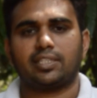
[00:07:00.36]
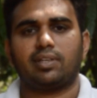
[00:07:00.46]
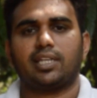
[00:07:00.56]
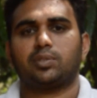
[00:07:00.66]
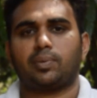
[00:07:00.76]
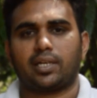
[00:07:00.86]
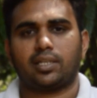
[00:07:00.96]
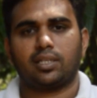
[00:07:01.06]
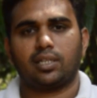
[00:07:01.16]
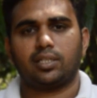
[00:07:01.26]
as well as
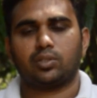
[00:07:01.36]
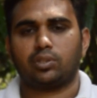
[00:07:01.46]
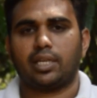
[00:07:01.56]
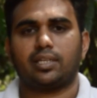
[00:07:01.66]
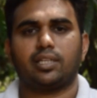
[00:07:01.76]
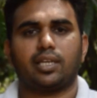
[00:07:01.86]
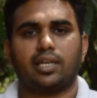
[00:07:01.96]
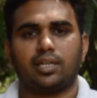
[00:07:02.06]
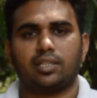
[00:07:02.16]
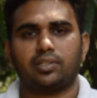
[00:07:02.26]
practically, so that they can
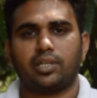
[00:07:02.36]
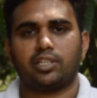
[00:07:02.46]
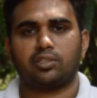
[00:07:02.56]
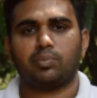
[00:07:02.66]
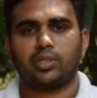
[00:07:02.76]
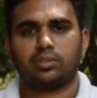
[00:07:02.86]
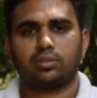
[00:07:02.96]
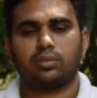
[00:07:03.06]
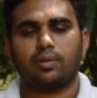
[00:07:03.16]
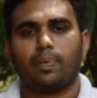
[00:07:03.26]
understand it
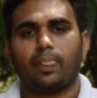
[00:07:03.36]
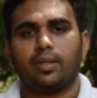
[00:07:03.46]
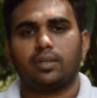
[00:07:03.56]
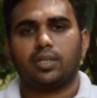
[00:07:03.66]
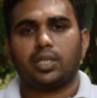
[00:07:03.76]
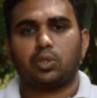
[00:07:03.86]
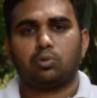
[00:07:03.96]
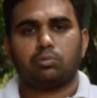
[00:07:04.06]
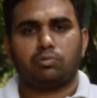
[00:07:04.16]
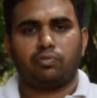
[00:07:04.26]
better.
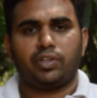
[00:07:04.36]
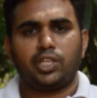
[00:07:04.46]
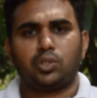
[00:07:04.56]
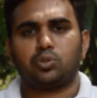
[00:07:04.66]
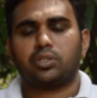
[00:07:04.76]
We need to